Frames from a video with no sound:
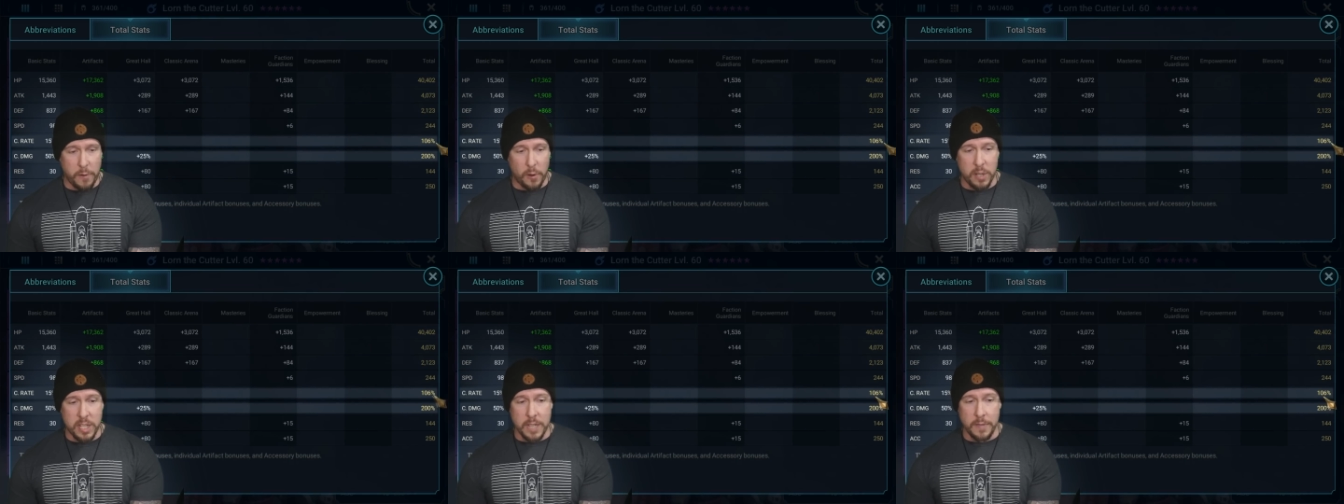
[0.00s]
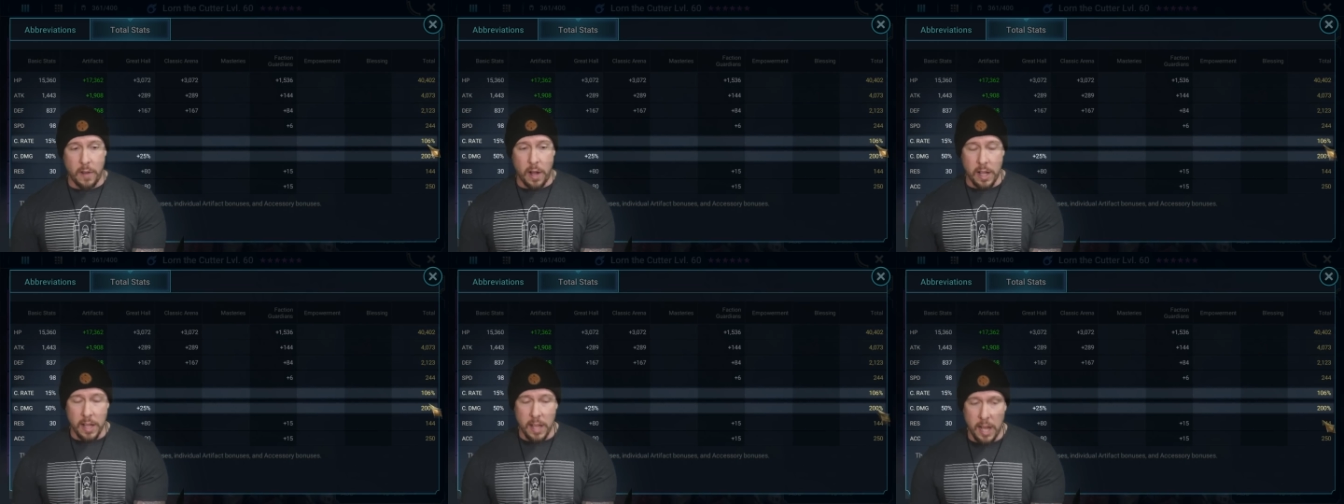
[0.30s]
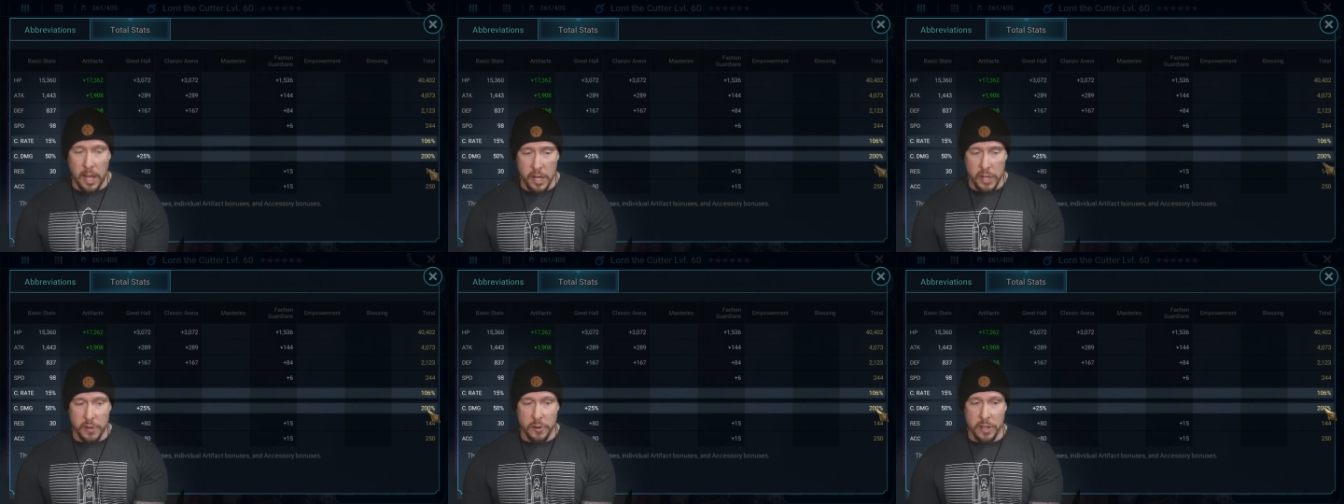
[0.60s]
First of all,
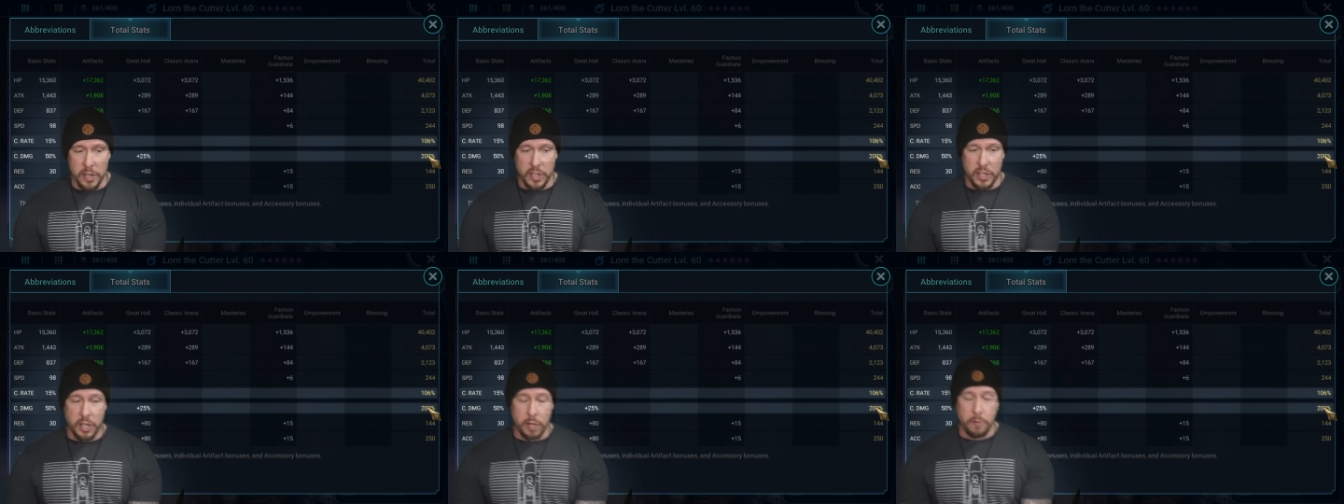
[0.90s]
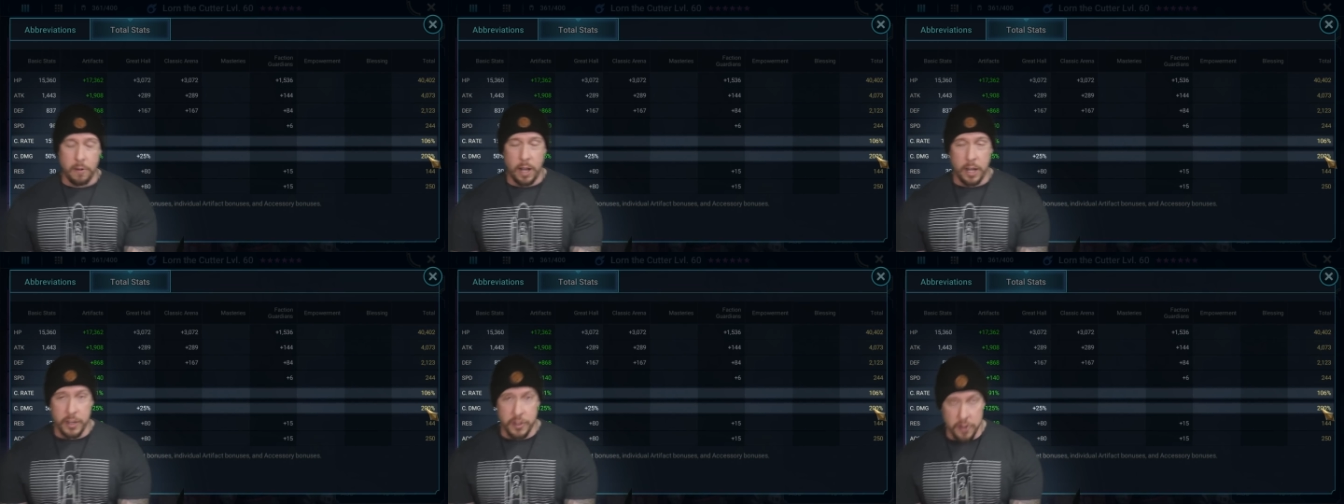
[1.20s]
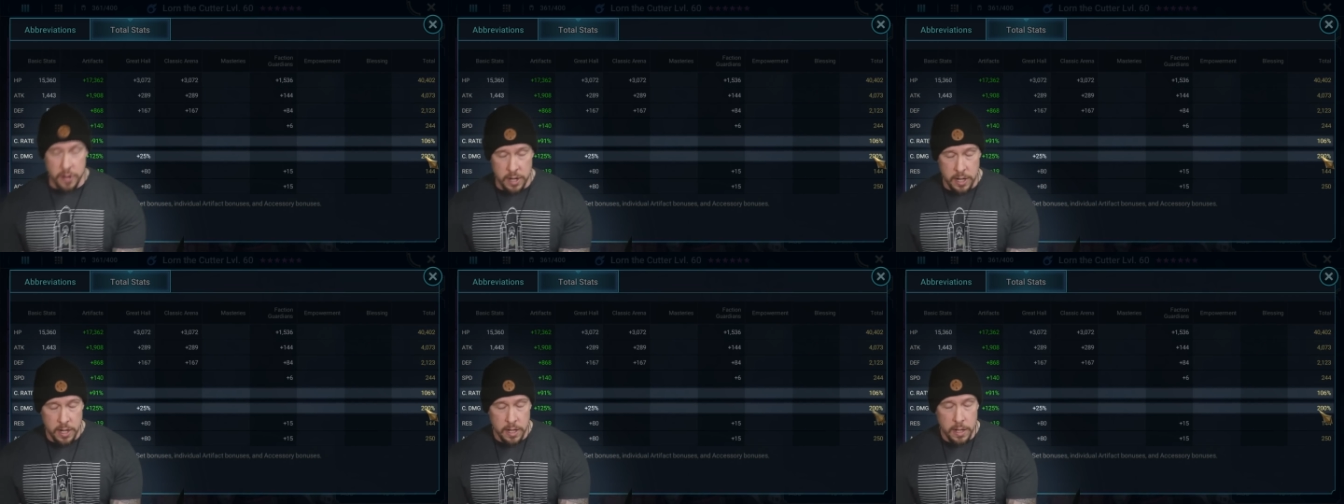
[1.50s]
100 and
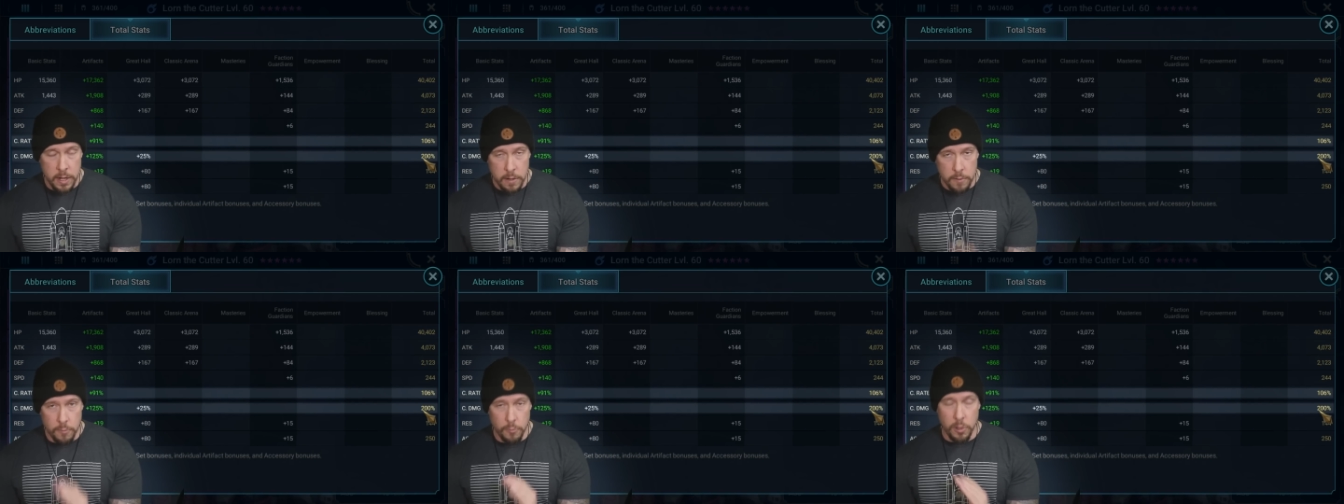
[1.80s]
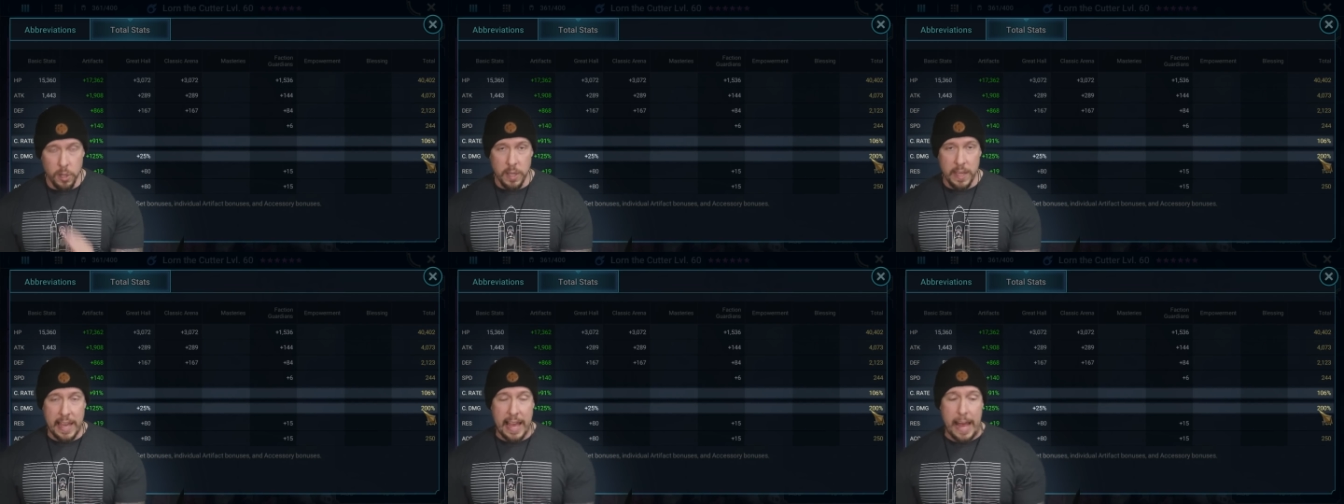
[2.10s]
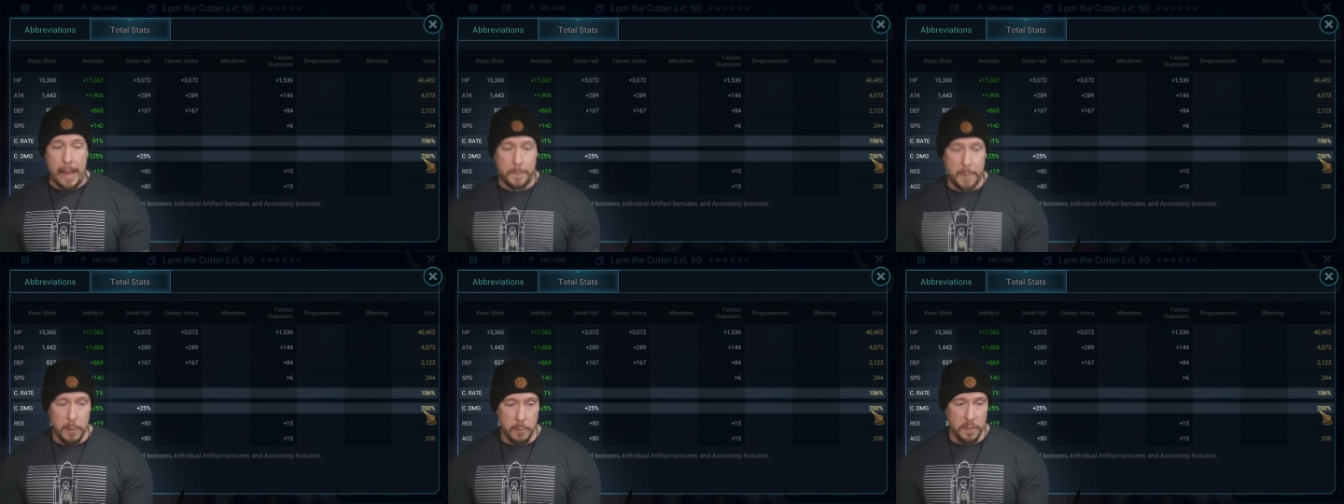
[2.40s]
200, really
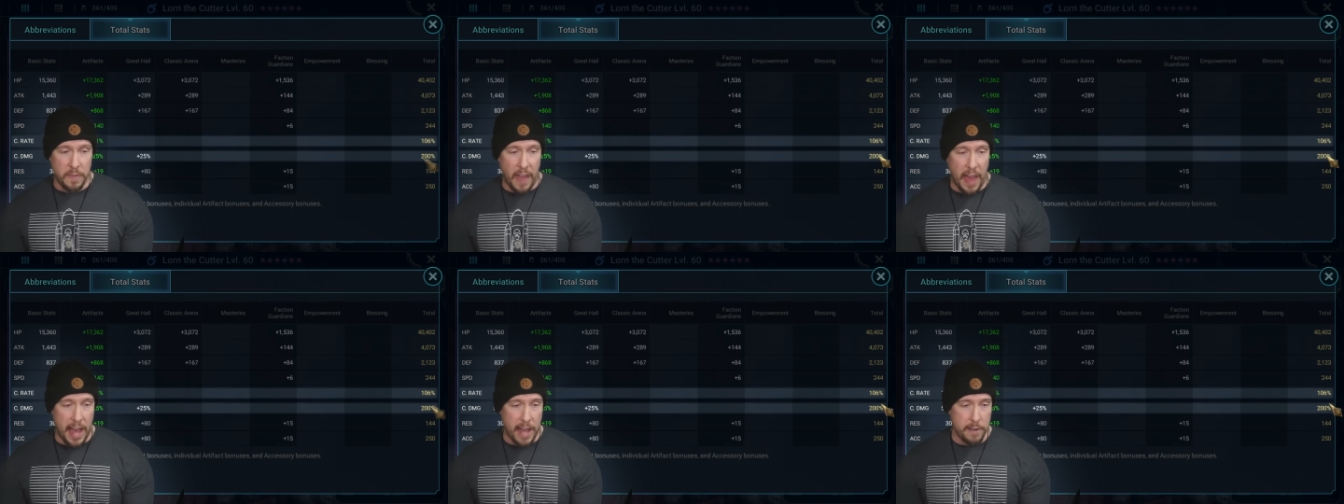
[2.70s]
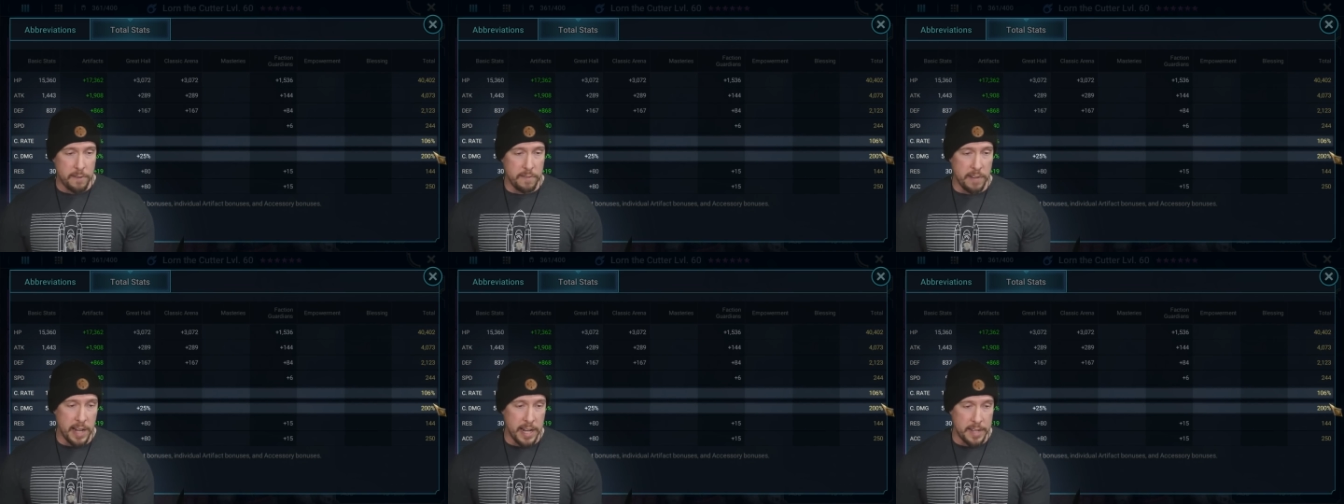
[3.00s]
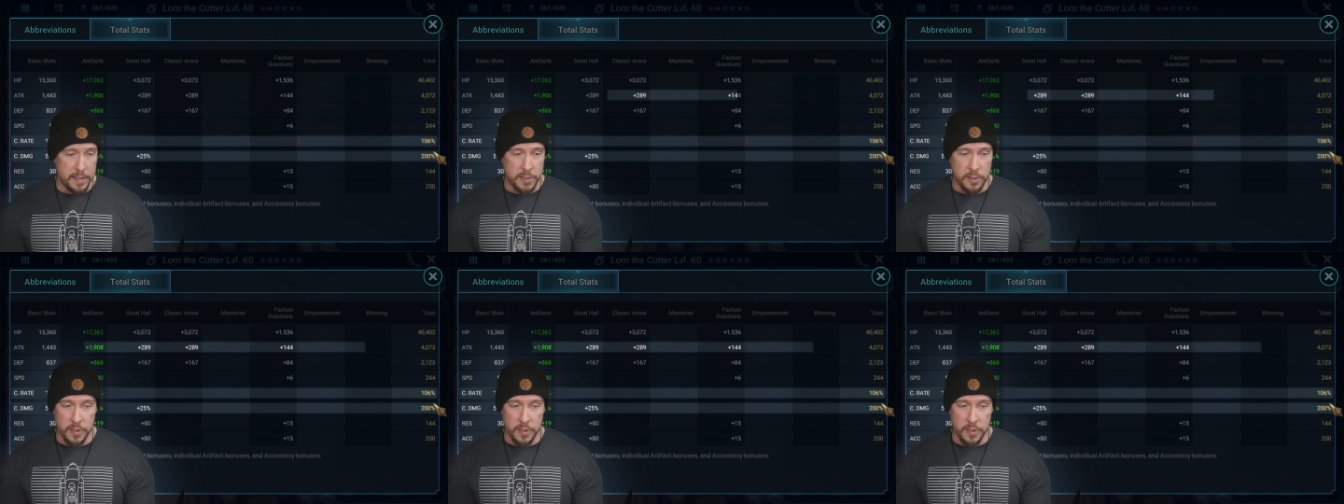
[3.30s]
happy with that, right?